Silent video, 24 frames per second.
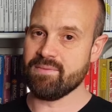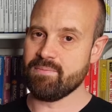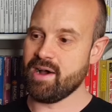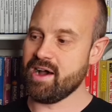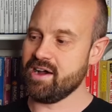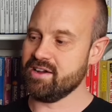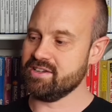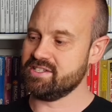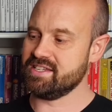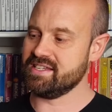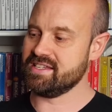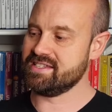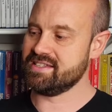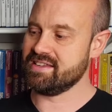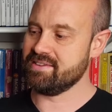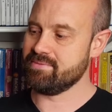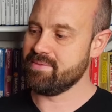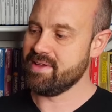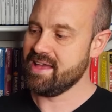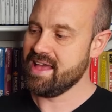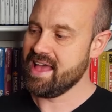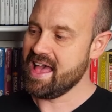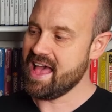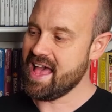Master
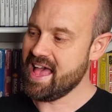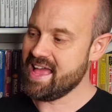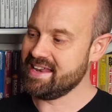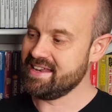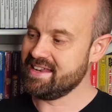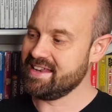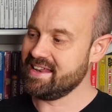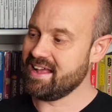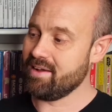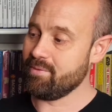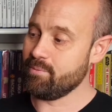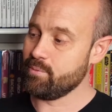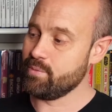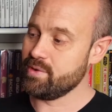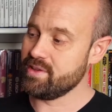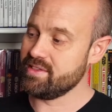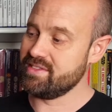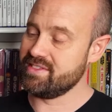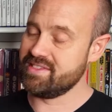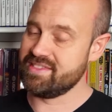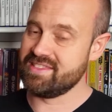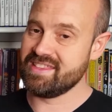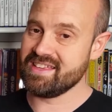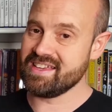System ended up
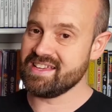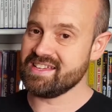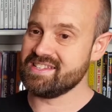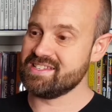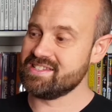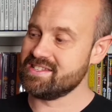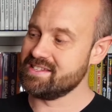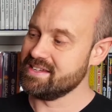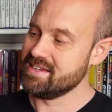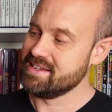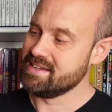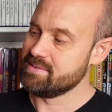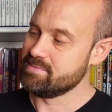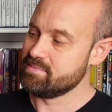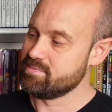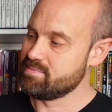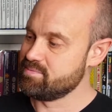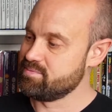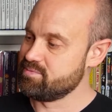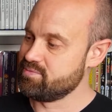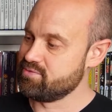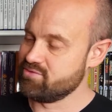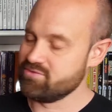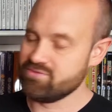with this
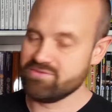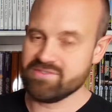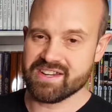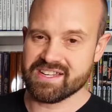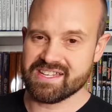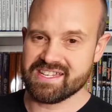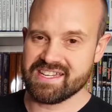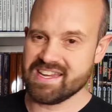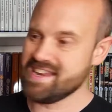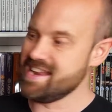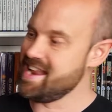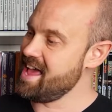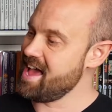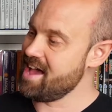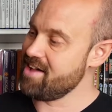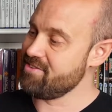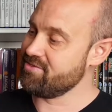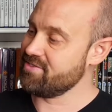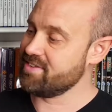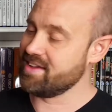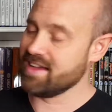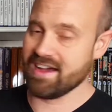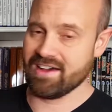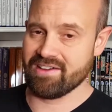pretty
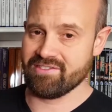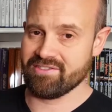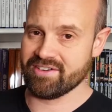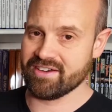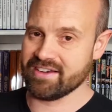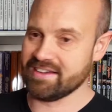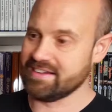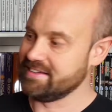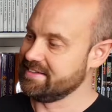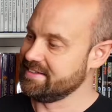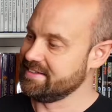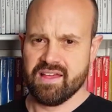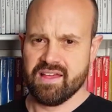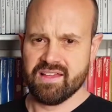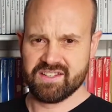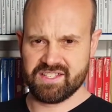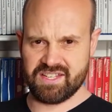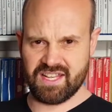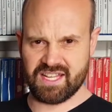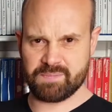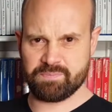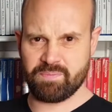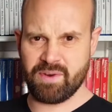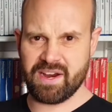naff cover.
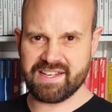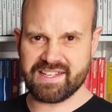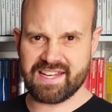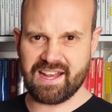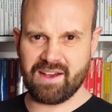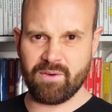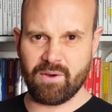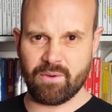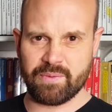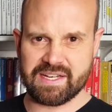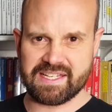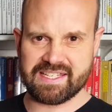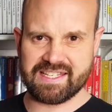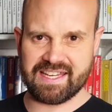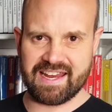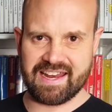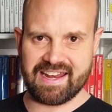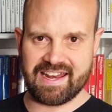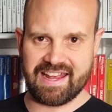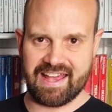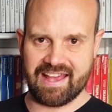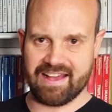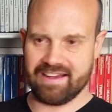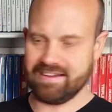So let's break down what we see
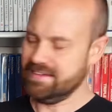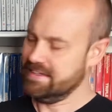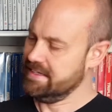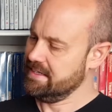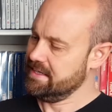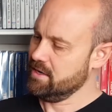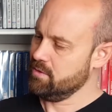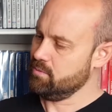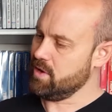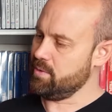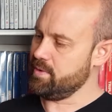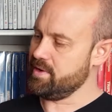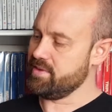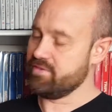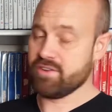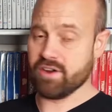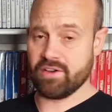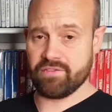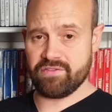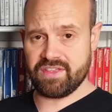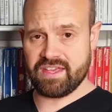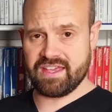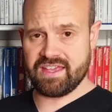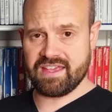in here. Well, we've
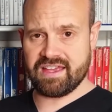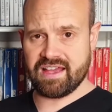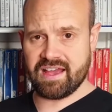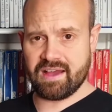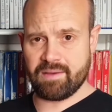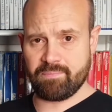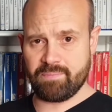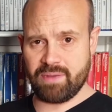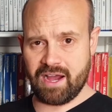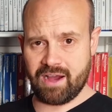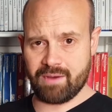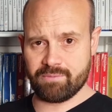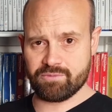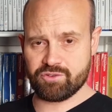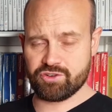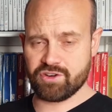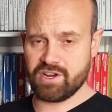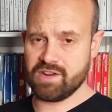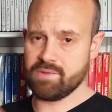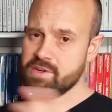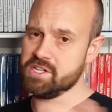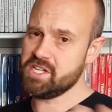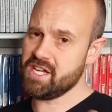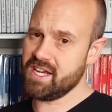got the palm
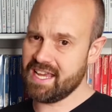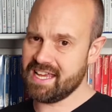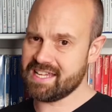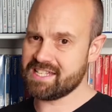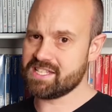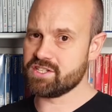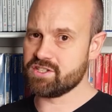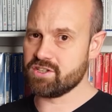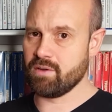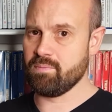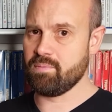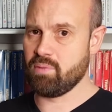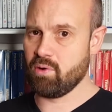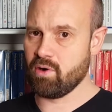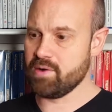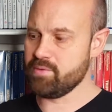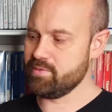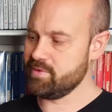tree, which I guess is on point